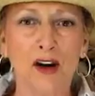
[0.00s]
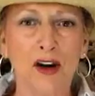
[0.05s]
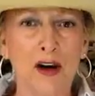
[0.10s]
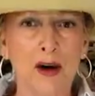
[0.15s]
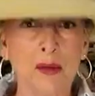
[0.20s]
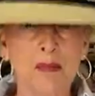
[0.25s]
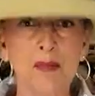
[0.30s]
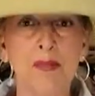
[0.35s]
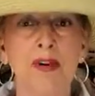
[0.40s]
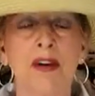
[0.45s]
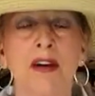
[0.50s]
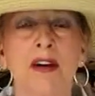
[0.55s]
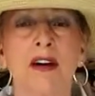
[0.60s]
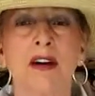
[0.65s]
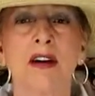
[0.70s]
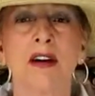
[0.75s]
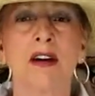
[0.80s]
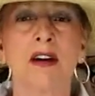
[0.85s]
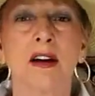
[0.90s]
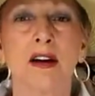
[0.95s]
up.
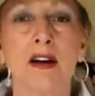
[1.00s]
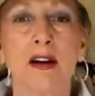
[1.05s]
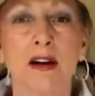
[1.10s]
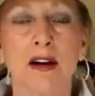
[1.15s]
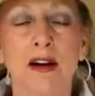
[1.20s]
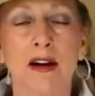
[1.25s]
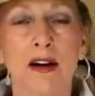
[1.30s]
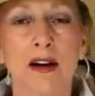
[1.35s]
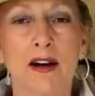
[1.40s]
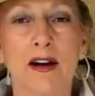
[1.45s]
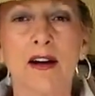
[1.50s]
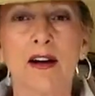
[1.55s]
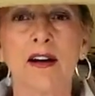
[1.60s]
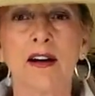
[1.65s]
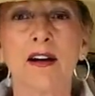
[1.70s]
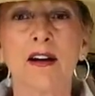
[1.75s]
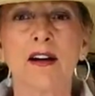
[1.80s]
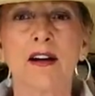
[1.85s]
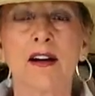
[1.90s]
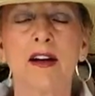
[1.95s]

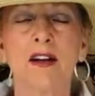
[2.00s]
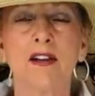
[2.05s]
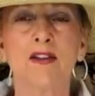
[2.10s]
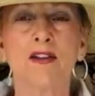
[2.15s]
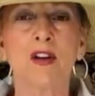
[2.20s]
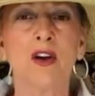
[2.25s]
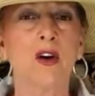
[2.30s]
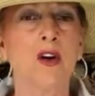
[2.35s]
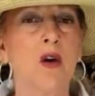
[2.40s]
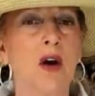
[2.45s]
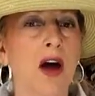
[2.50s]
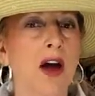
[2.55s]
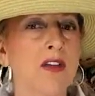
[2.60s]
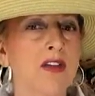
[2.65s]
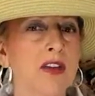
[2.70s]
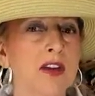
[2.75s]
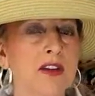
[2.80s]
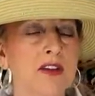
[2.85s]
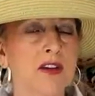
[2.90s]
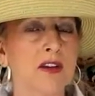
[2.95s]
So I
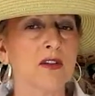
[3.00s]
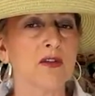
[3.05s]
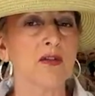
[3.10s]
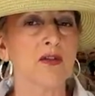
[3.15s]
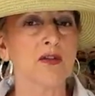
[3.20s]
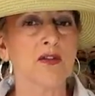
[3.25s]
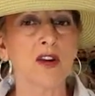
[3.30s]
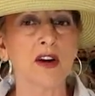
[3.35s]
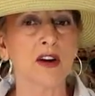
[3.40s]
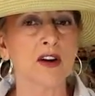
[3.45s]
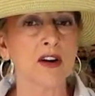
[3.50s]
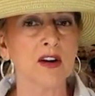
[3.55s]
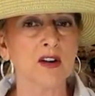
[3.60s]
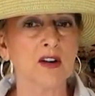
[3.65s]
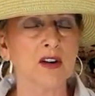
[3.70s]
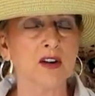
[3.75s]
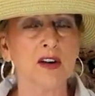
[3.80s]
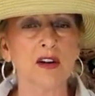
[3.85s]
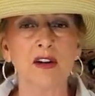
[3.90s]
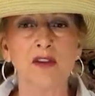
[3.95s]
think they're very
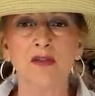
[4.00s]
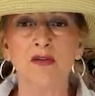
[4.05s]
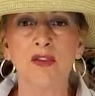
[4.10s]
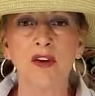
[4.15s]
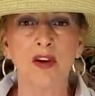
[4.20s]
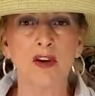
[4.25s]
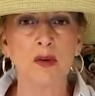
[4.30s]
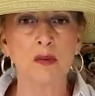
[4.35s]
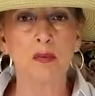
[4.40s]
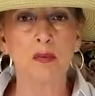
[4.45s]
good, very